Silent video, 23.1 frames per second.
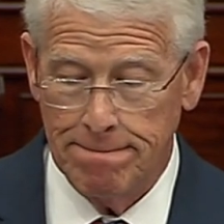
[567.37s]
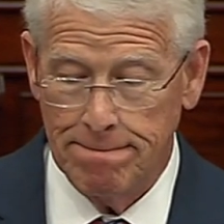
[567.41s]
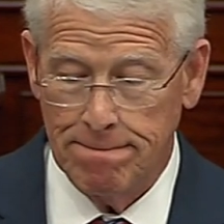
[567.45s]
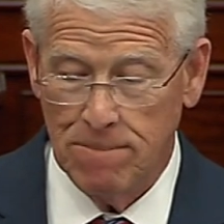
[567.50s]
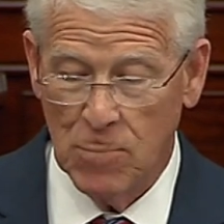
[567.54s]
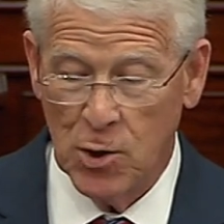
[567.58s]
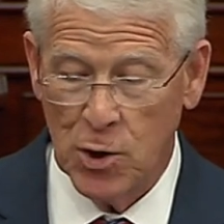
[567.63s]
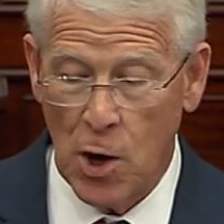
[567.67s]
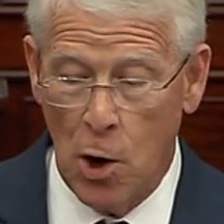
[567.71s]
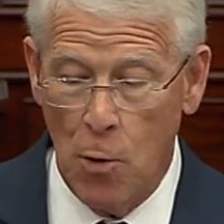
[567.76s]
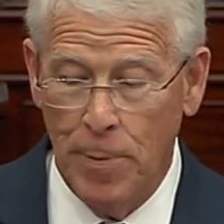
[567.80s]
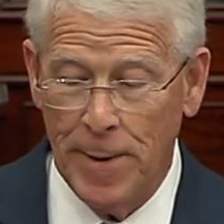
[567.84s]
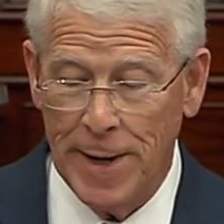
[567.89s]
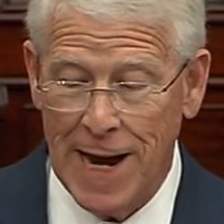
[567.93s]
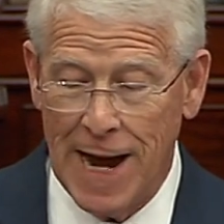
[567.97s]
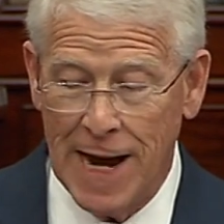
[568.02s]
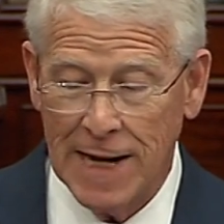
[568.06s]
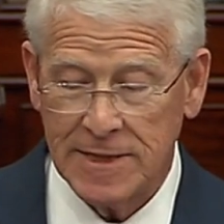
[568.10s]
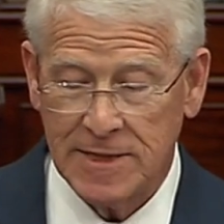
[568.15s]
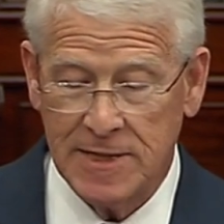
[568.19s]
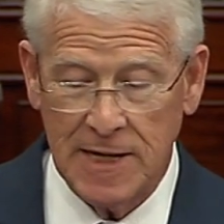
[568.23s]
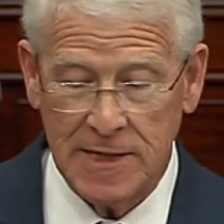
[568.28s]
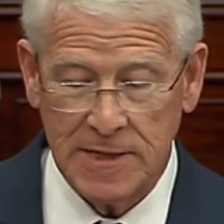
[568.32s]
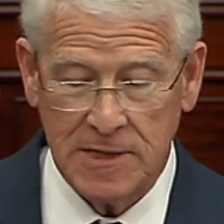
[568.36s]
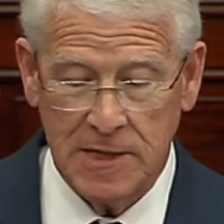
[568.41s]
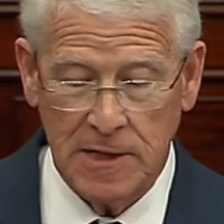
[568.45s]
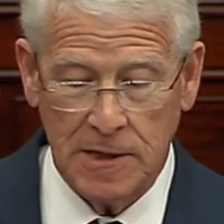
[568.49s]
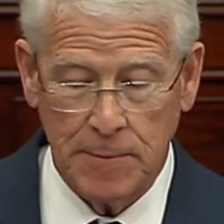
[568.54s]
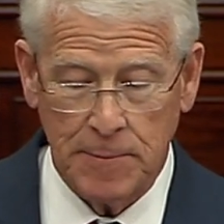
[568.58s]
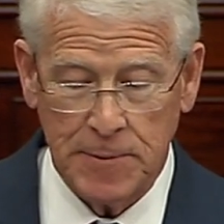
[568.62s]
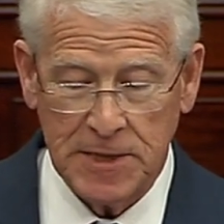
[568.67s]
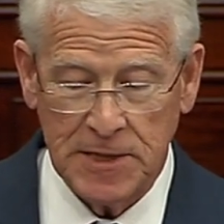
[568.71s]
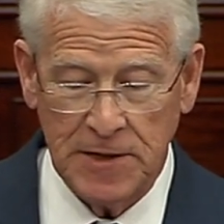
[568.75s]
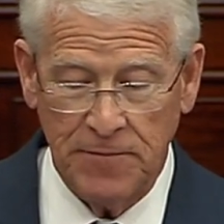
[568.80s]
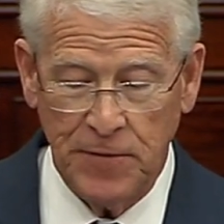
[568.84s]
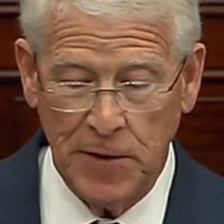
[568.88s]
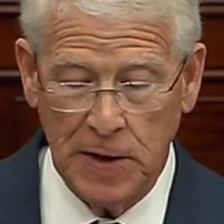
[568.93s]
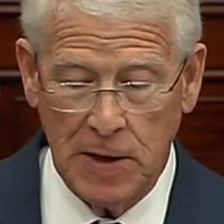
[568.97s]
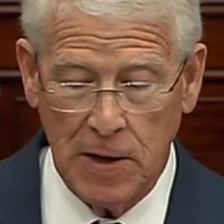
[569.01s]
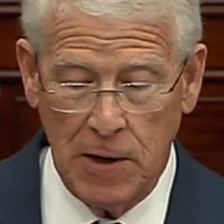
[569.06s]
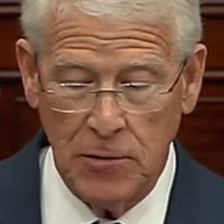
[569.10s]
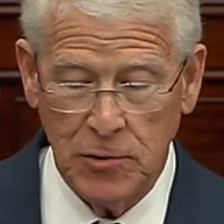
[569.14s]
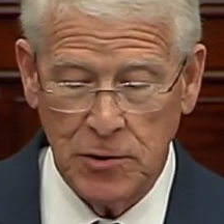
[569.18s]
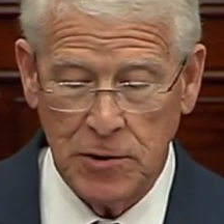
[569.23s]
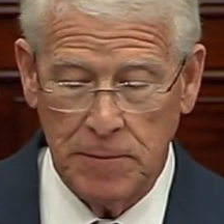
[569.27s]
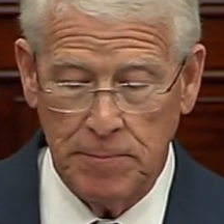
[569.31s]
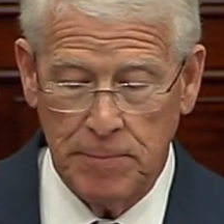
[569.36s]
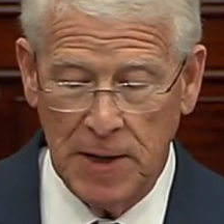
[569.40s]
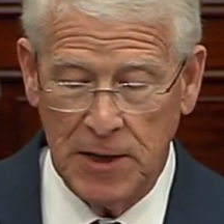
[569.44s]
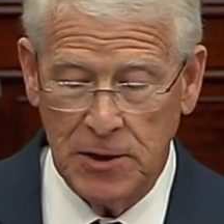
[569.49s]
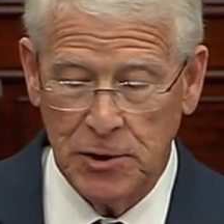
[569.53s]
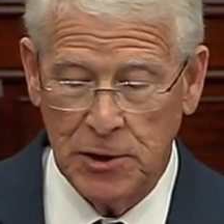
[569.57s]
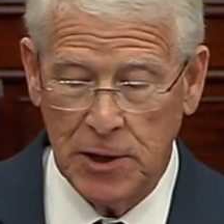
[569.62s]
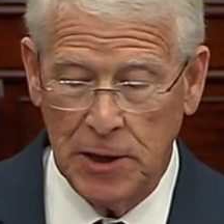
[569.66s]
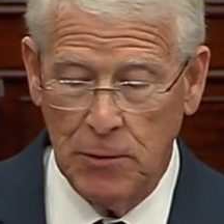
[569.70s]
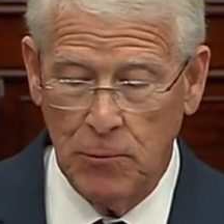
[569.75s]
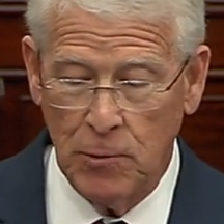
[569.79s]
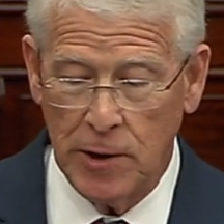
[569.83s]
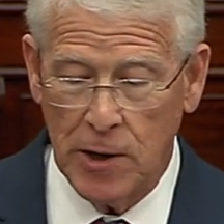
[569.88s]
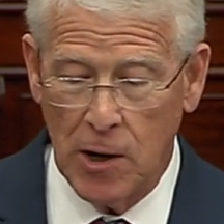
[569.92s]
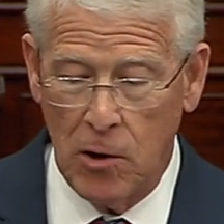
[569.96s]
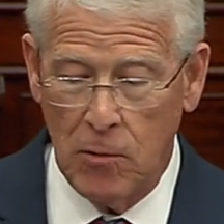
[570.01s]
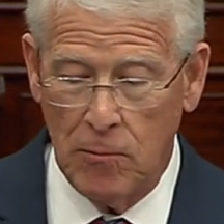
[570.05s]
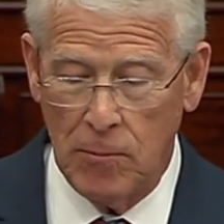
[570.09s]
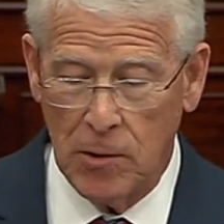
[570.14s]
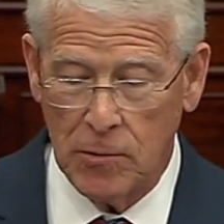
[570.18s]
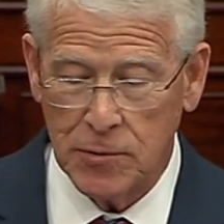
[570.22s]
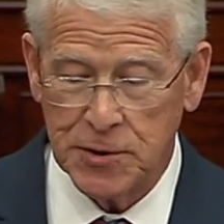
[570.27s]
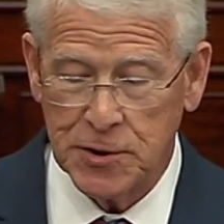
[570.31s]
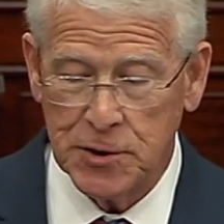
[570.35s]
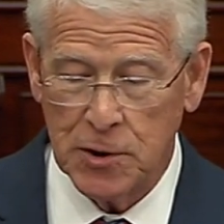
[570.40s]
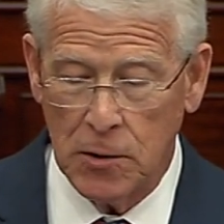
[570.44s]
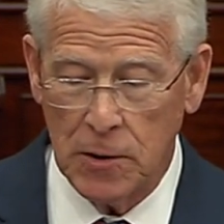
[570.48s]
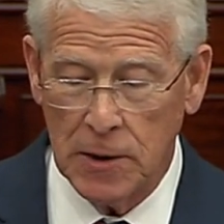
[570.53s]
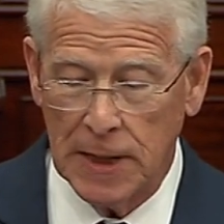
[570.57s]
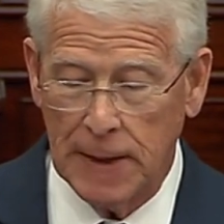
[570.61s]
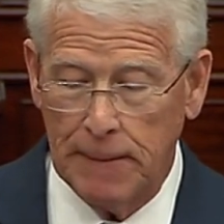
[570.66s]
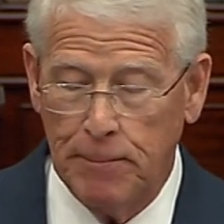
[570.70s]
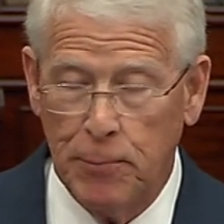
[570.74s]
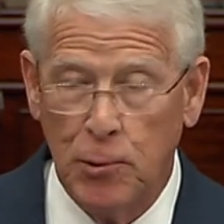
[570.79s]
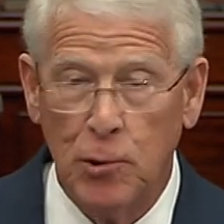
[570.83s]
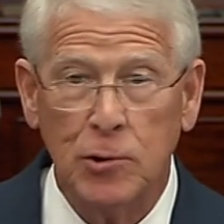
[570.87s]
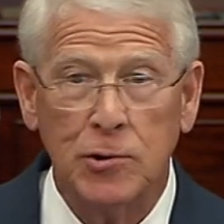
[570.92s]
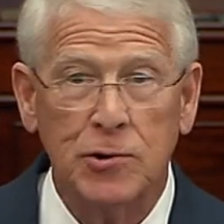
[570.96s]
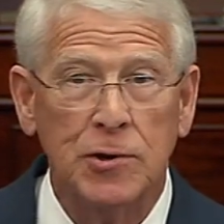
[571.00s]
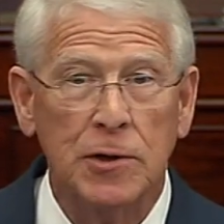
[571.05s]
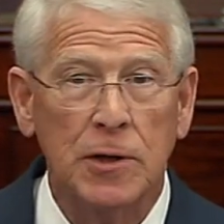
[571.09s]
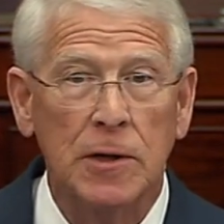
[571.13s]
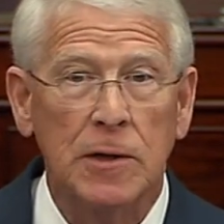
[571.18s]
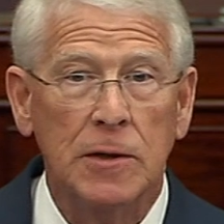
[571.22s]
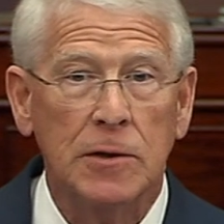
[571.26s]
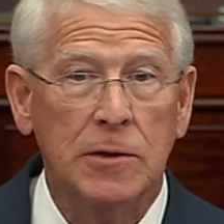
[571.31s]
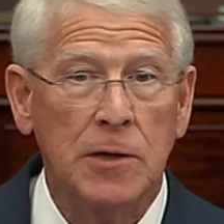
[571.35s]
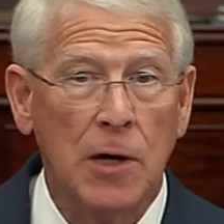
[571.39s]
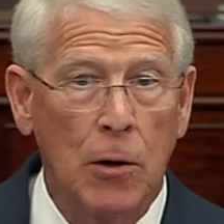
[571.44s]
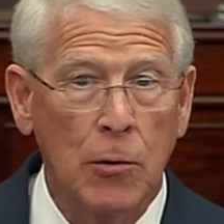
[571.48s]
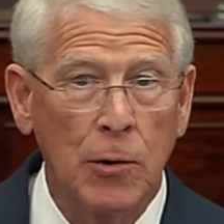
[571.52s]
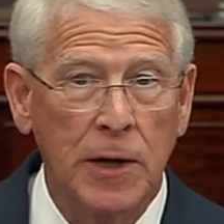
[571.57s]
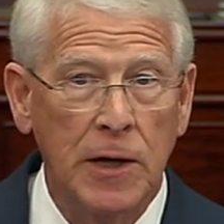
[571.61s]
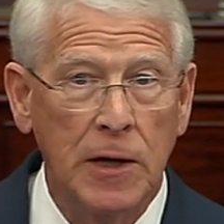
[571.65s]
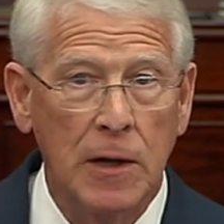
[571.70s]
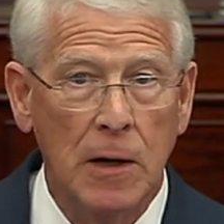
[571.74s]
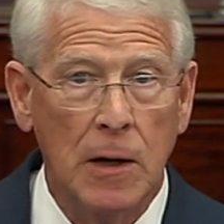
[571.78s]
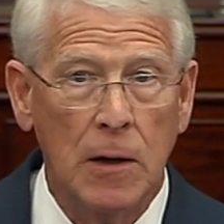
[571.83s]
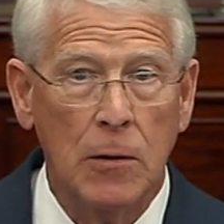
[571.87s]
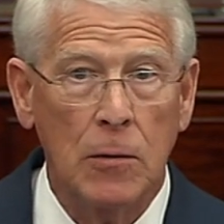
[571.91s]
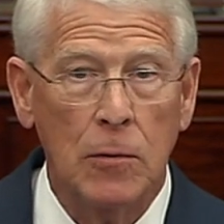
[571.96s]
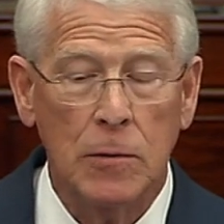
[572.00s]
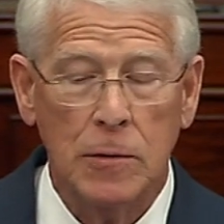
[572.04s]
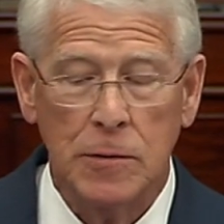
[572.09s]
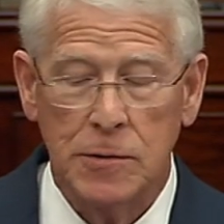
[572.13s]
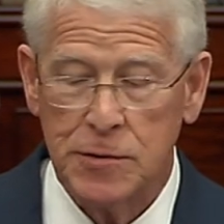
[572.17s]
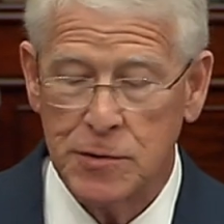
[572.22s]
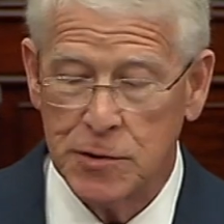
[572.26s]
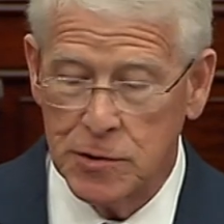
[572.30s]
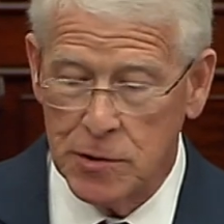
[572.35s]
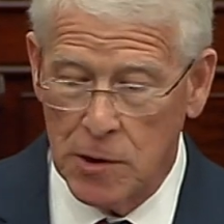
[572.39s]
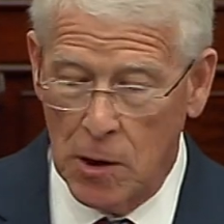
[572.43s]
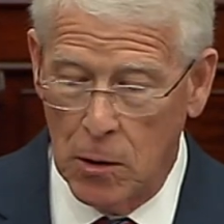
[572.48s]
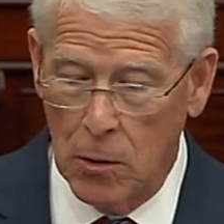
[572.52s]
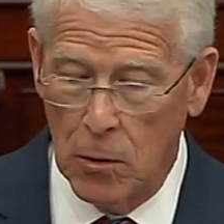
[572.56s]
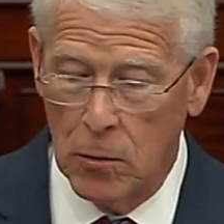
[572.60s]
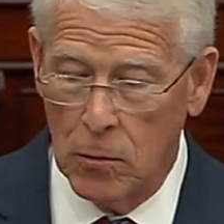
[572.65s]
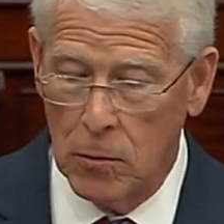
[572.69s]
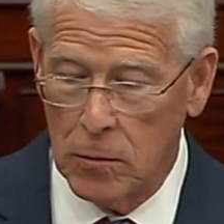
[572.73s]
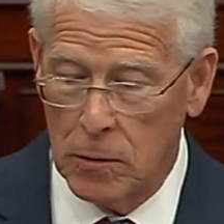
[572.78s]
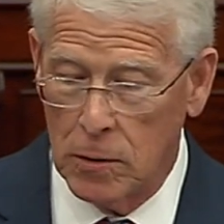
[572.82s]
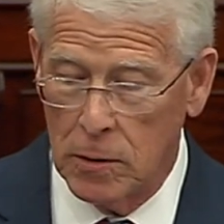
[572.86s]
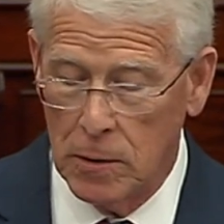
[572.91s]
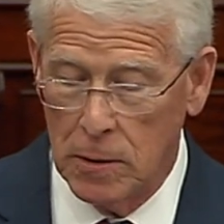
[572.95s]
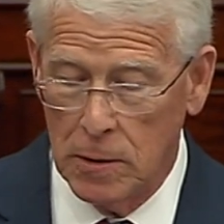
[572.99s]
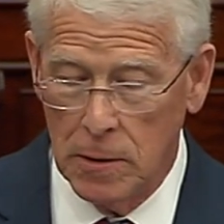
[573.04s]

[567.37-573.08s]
With open access to the Pacific Ocean, Beijing would almost certainly push Tokyo, Seoul,